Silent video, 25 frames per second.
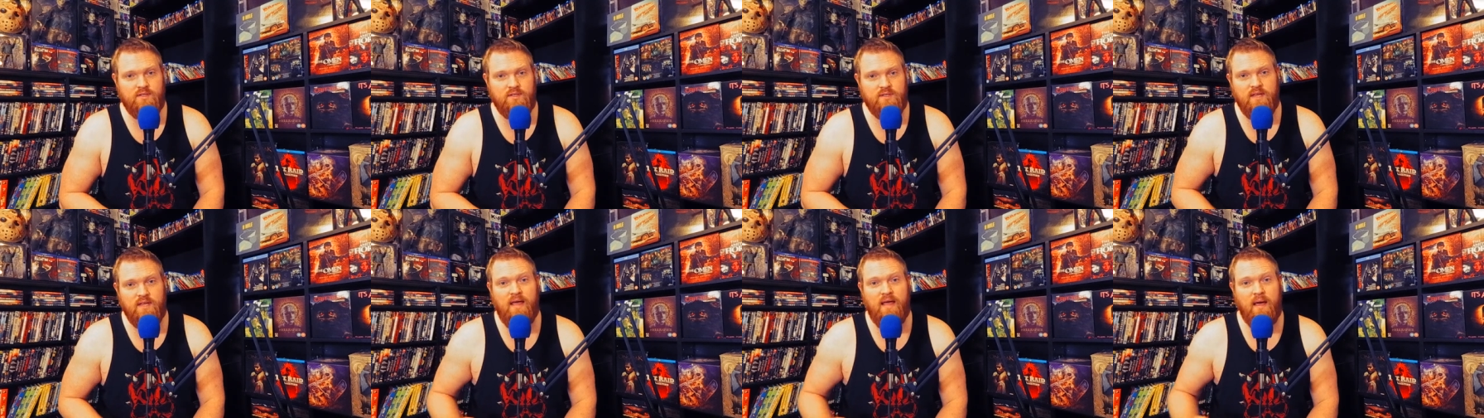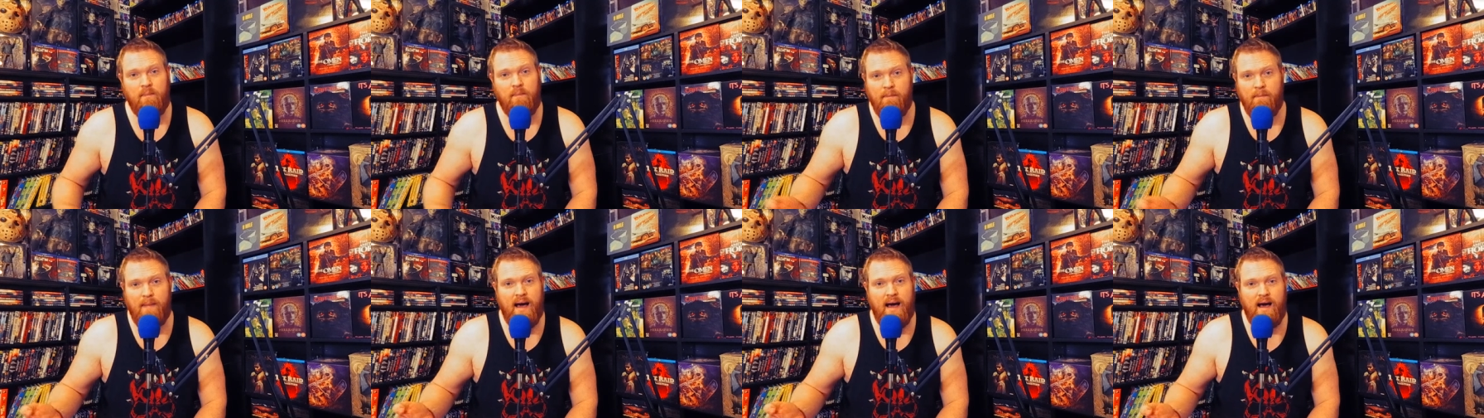In that
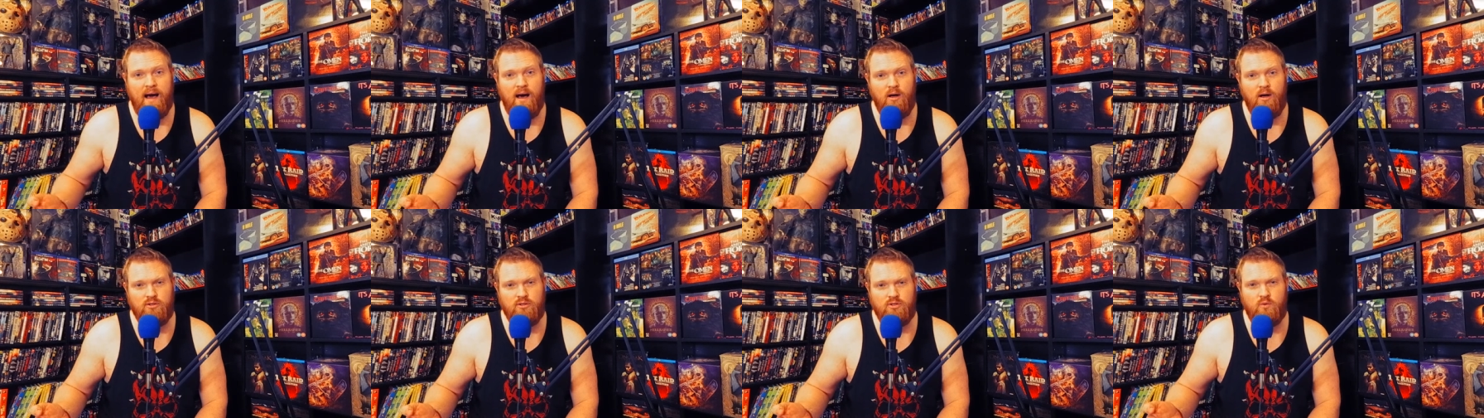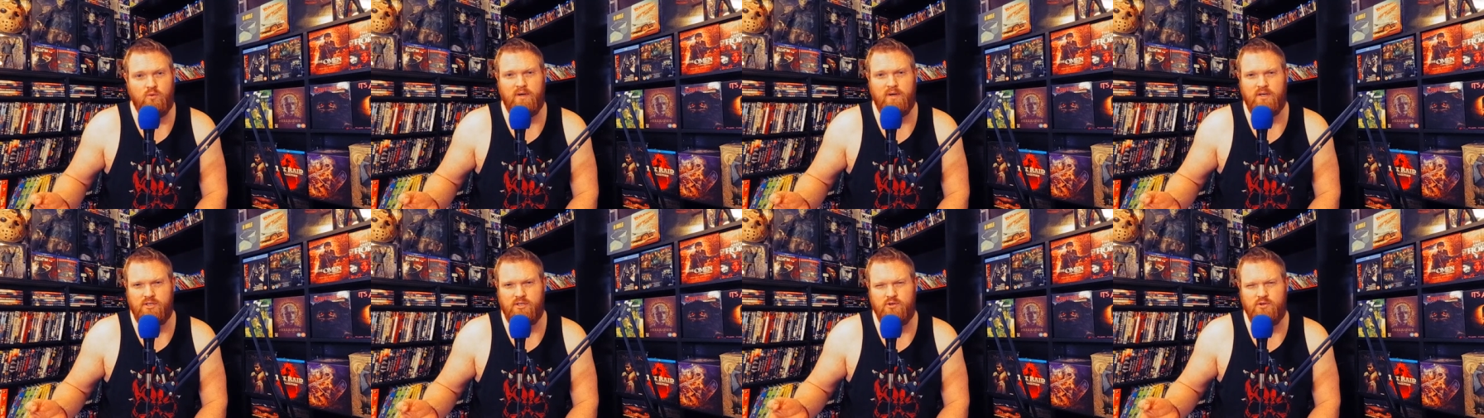Mile
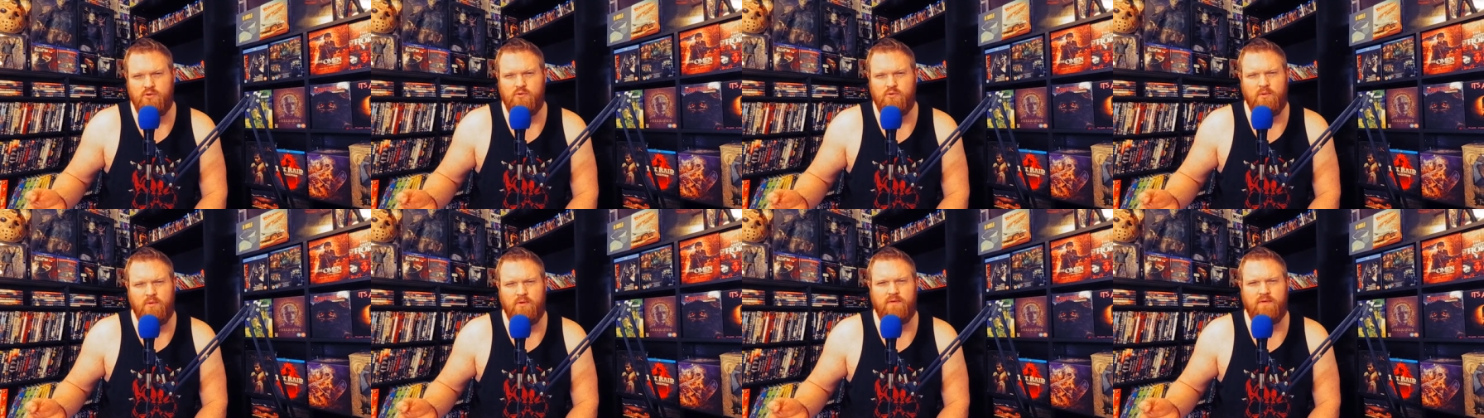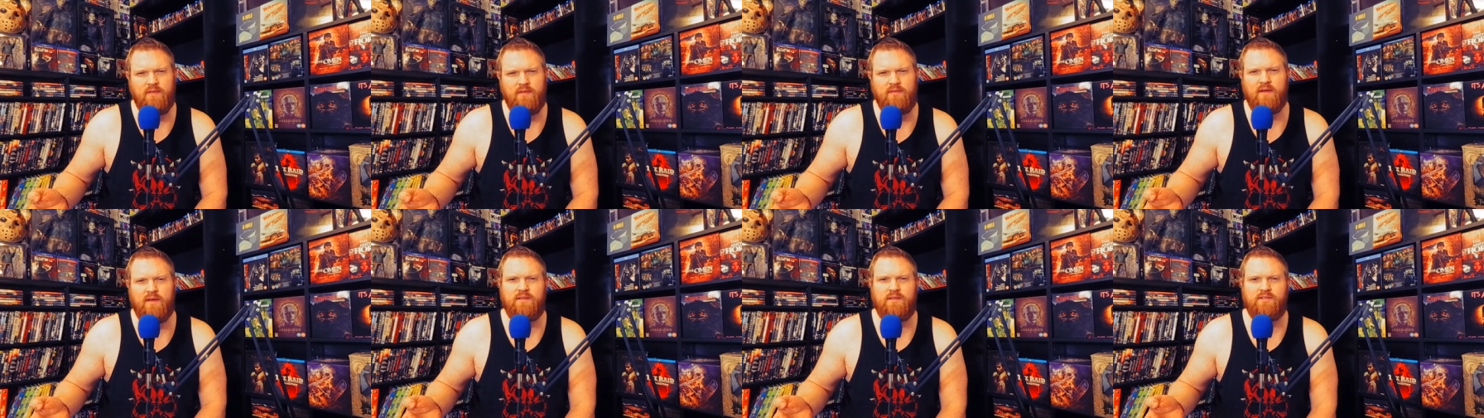22 movie, I
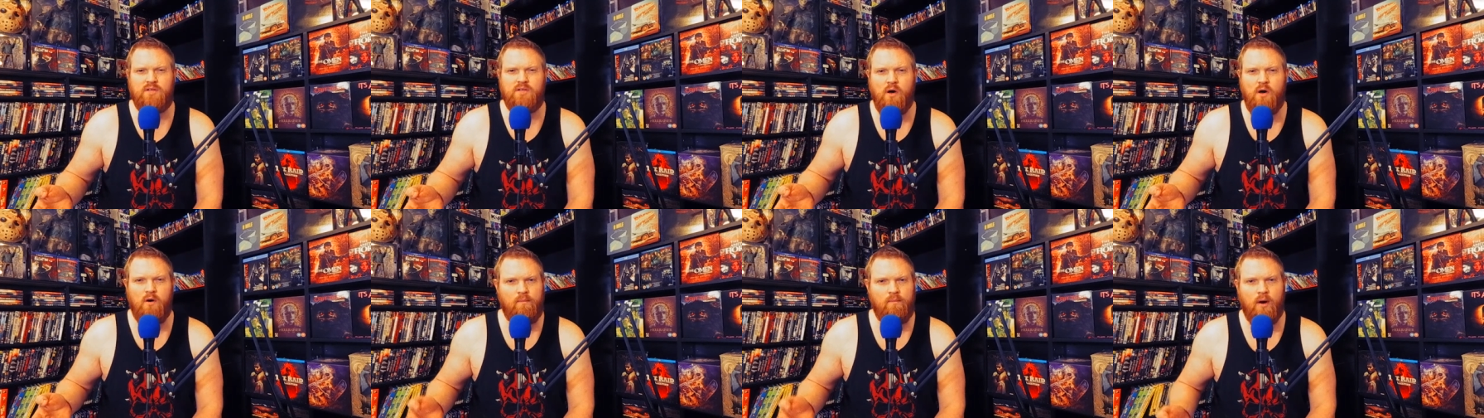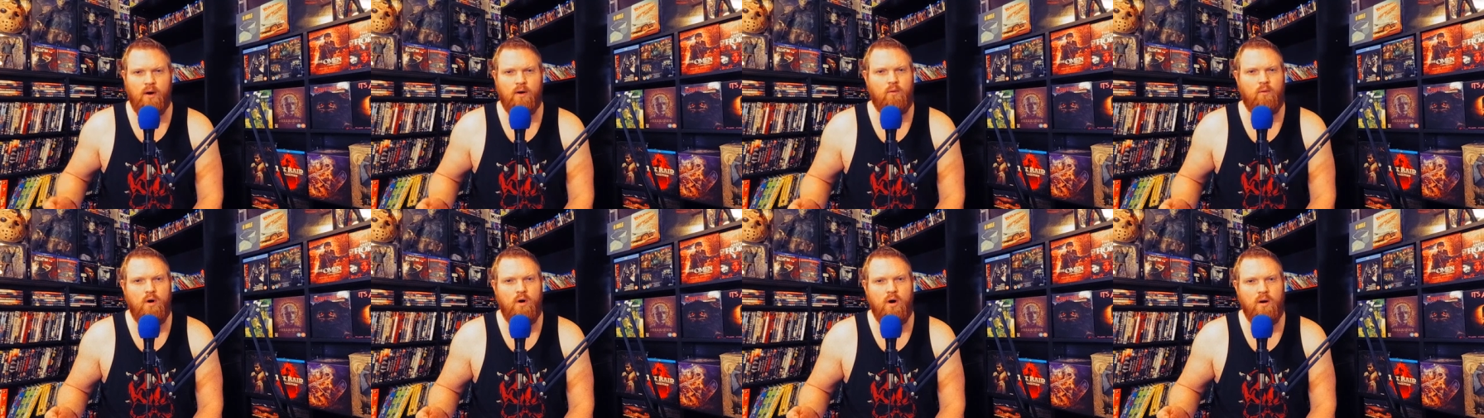think it's called,
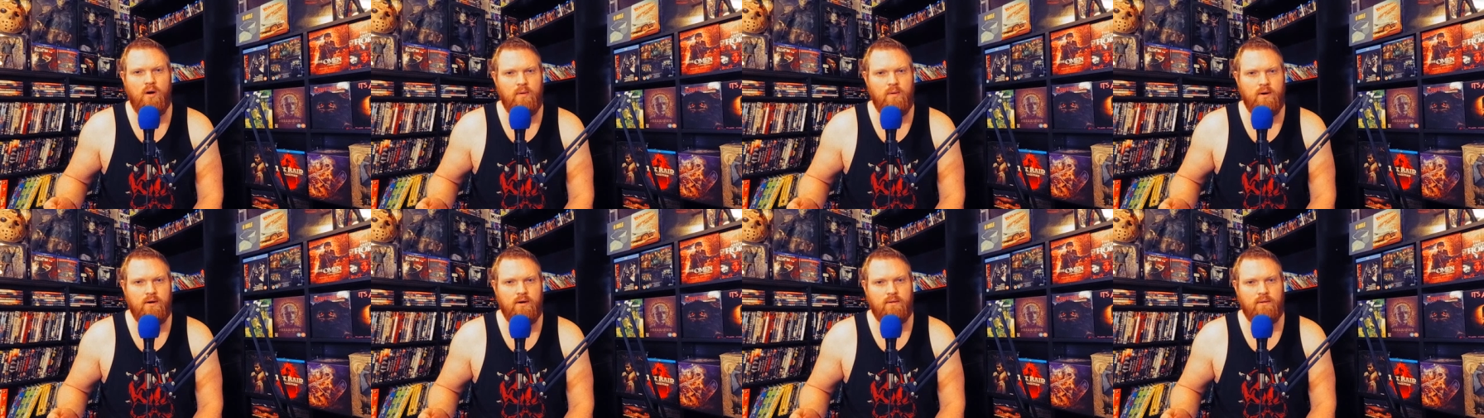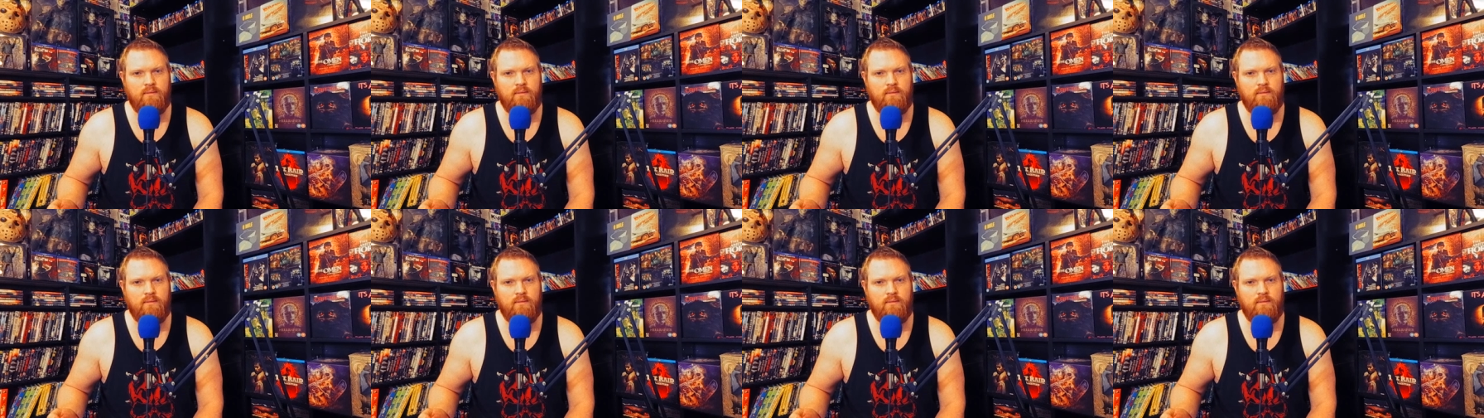Mark Wahlberg.